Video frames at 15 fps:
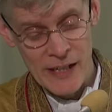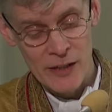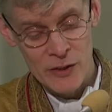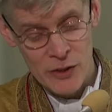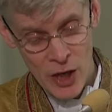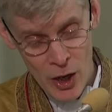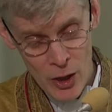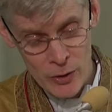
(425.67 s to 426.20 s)

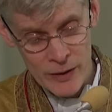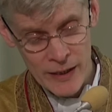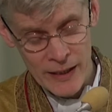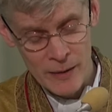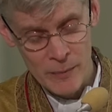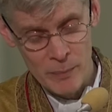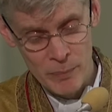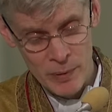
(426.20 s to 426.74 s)

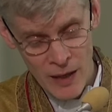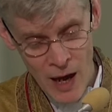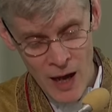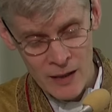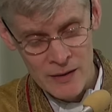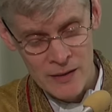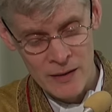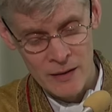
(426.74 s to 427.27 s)
atoning
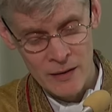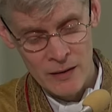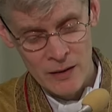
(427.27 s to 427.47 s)
blood